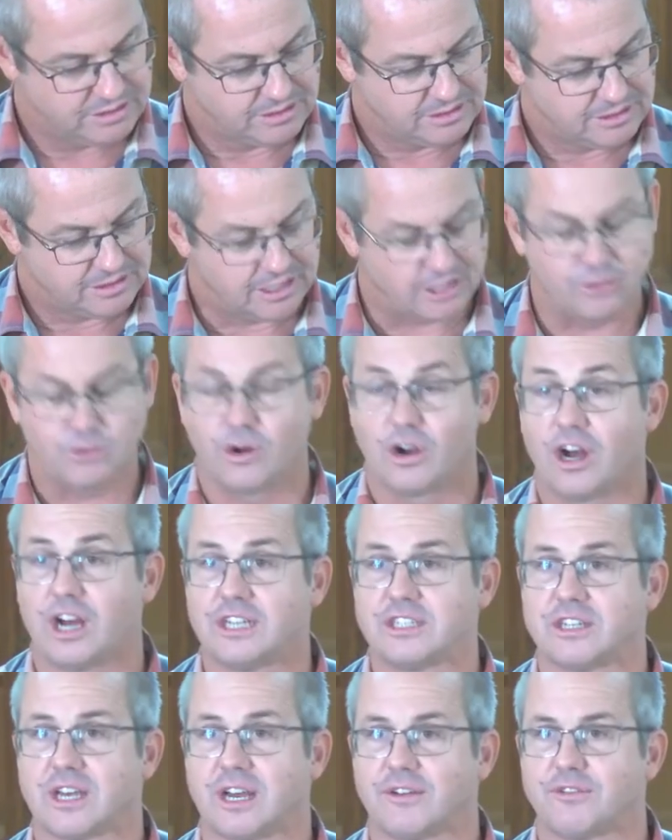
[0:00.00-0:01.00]
and
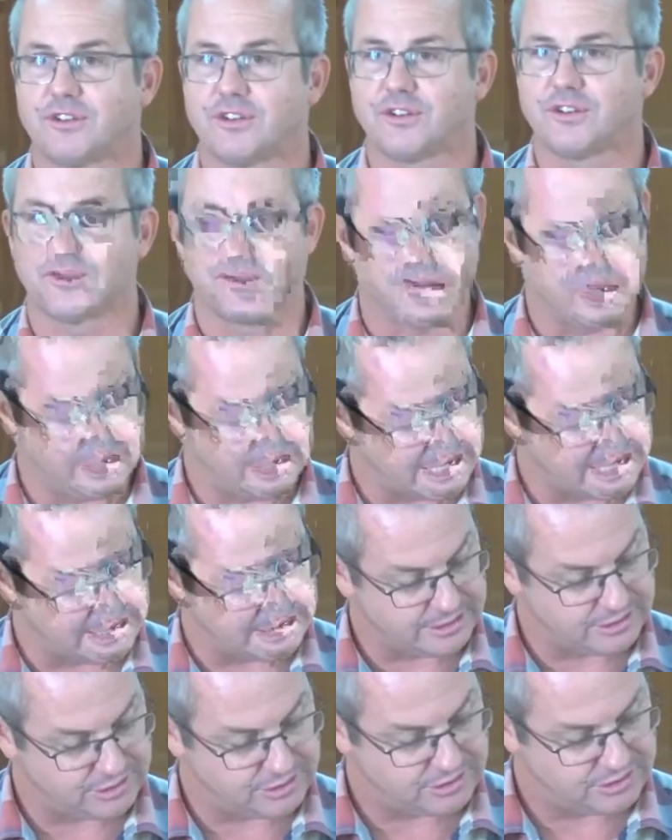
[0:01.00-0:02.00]
rise after three
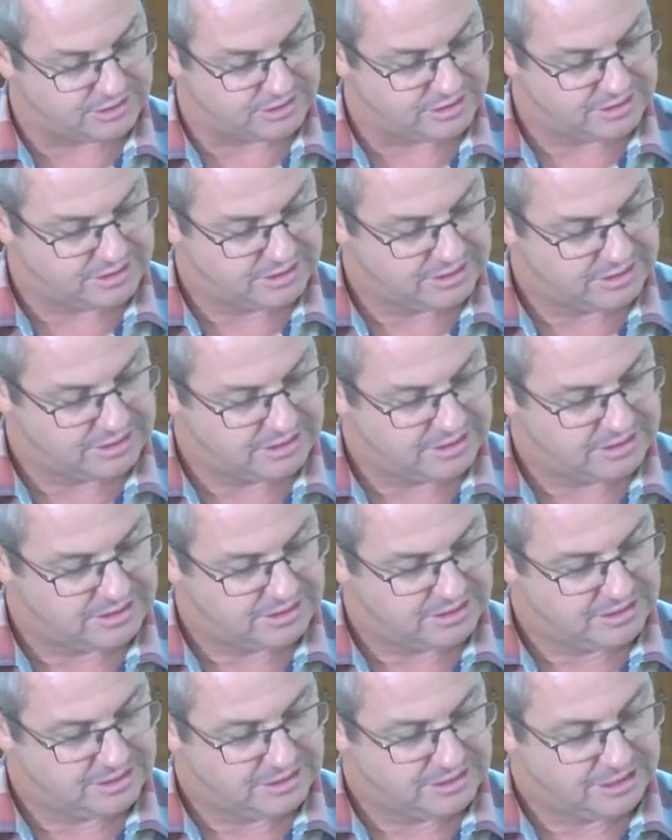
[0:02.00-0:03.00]
days.
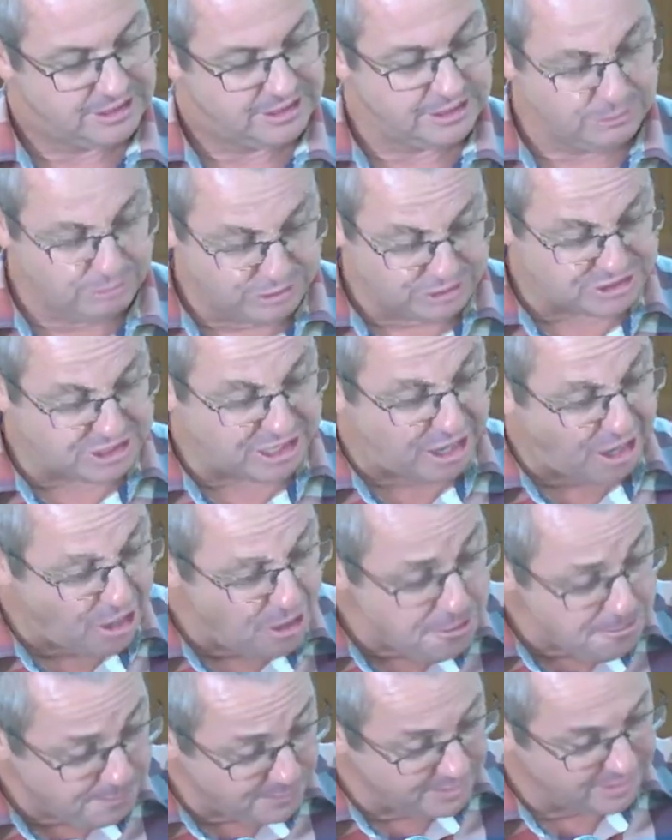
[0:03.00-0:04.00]
He was
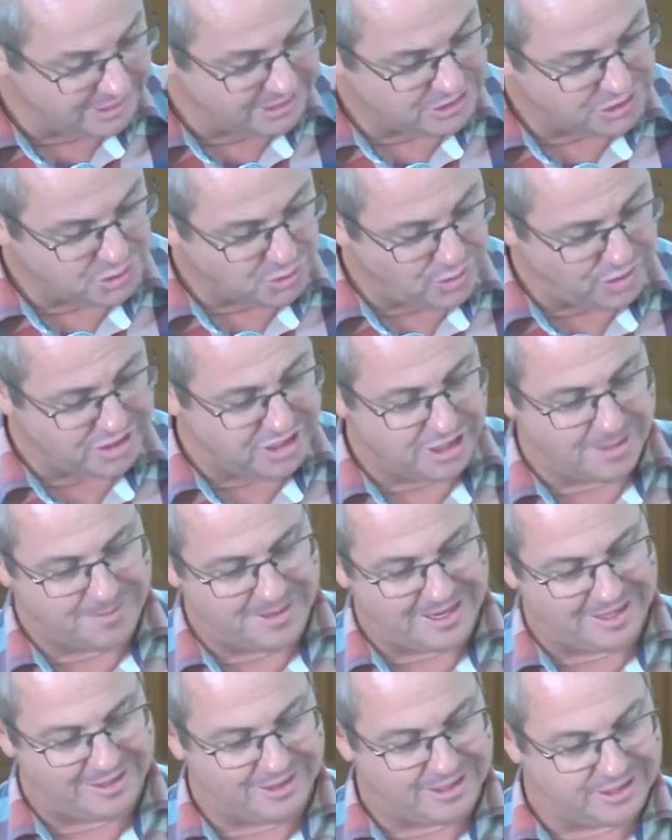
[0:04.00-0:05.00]
openly talking
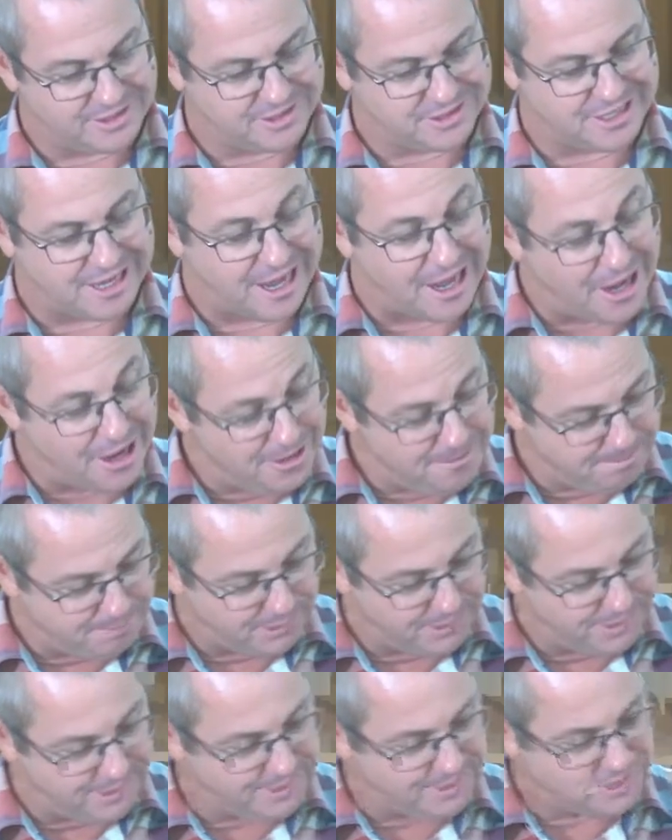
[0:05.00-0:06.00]
about this. So
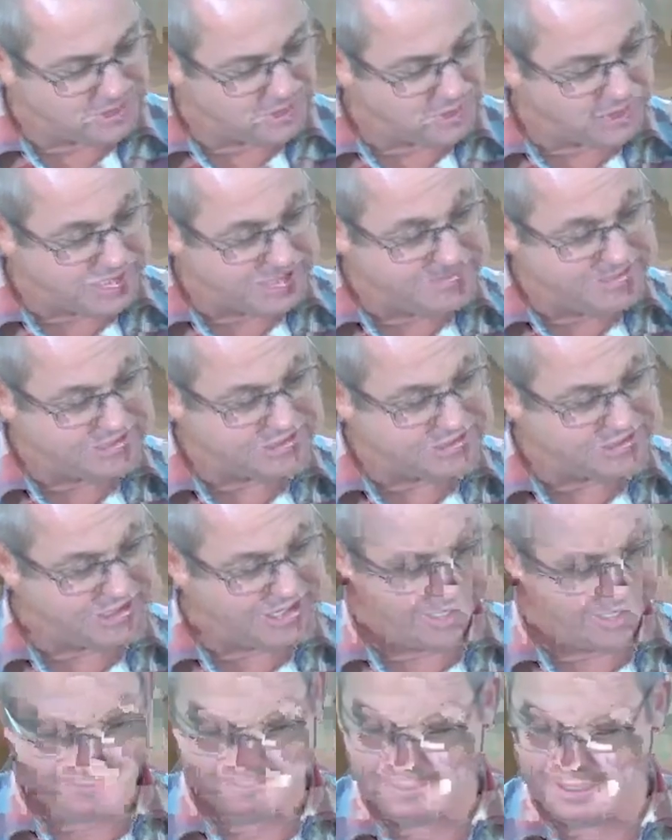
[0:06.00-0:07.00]
Peter took him
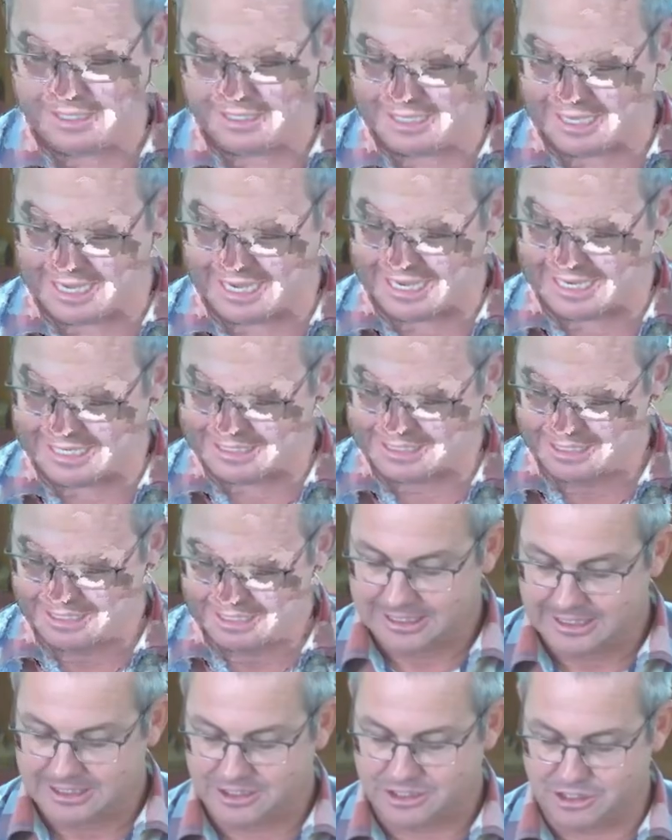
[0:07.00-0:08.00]
aside and began
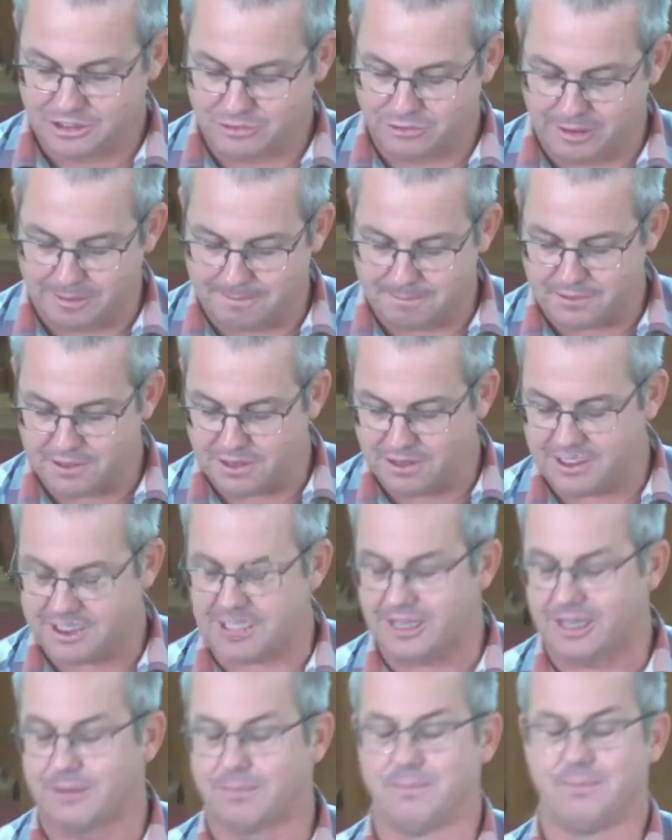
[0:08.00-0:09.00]
to rebuke
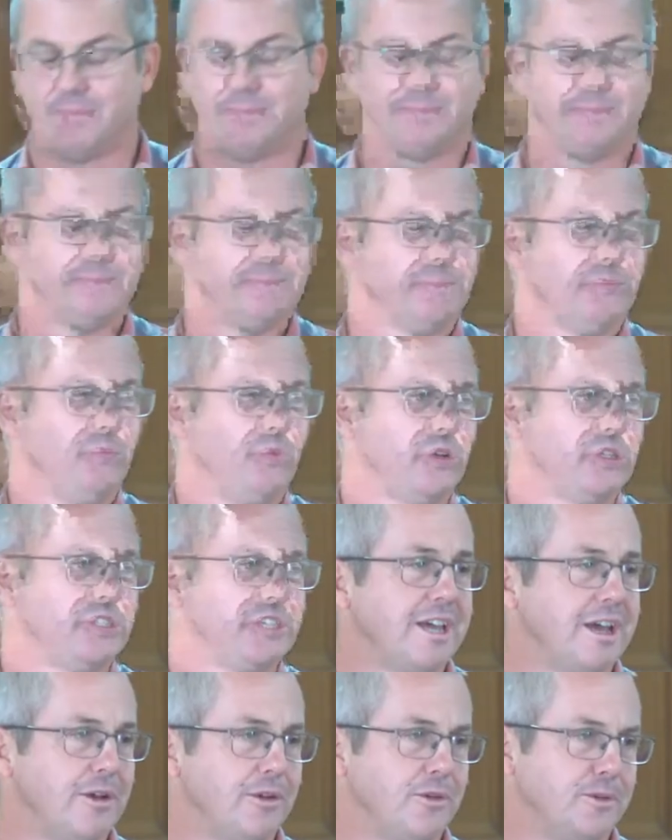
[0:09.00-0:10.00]
him. What's
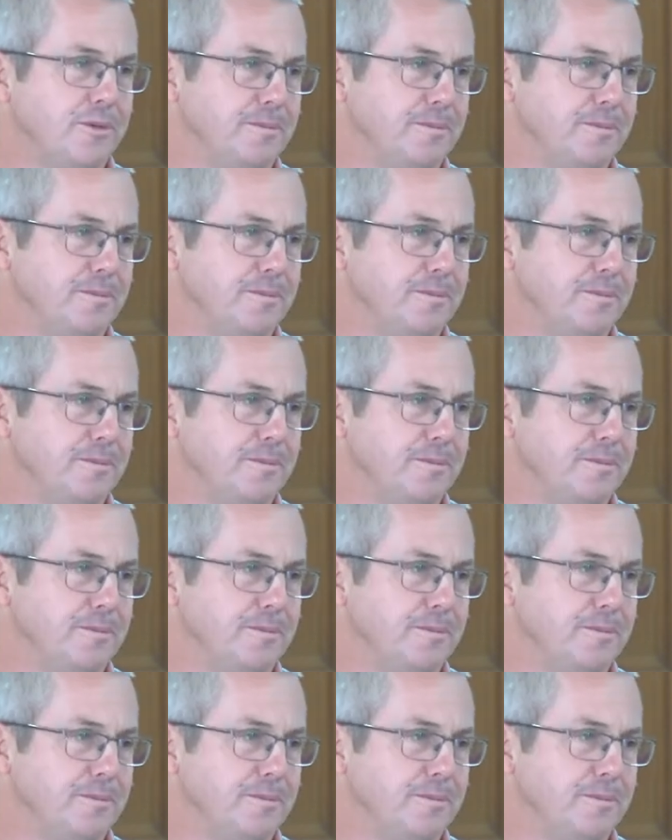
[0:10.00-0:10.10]
going on?